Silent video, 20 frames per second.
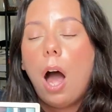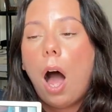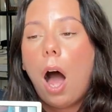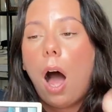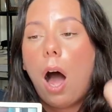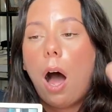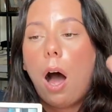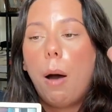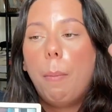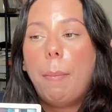
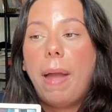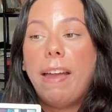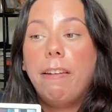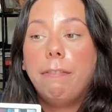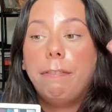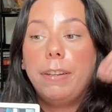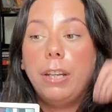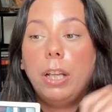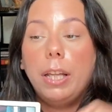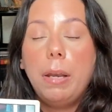um,
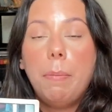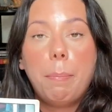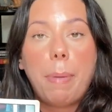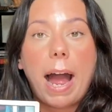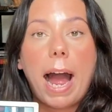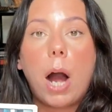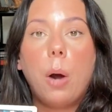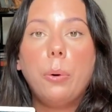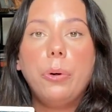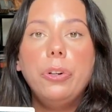and feel
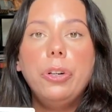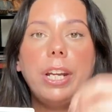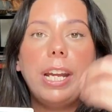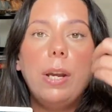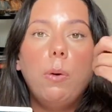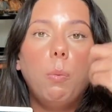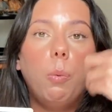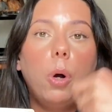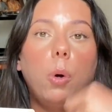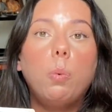empowered
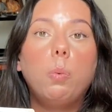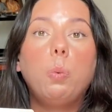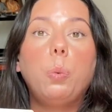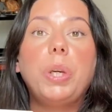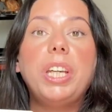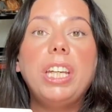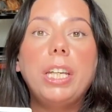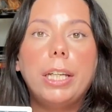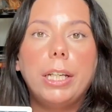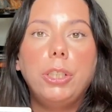in what
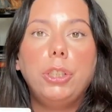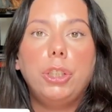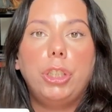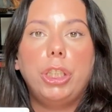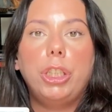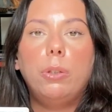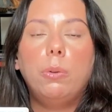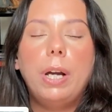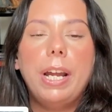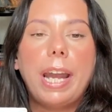we can
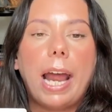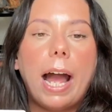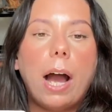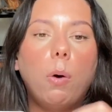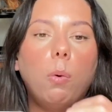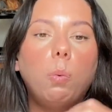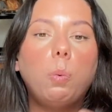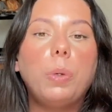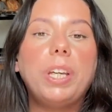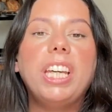do and
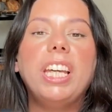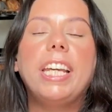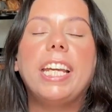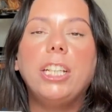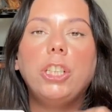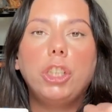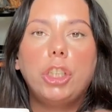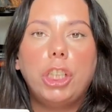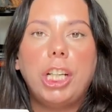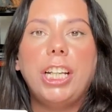how we
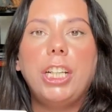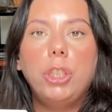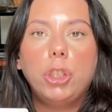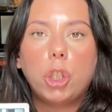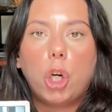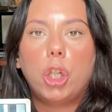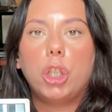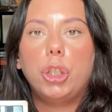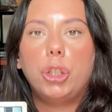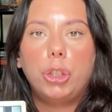can change
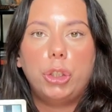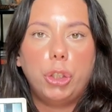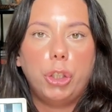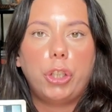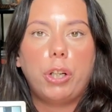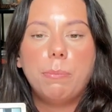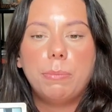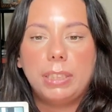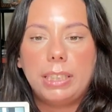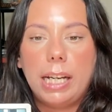our
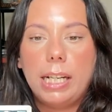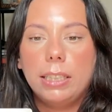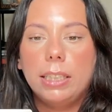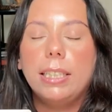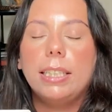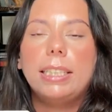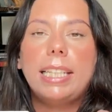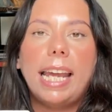circumstances,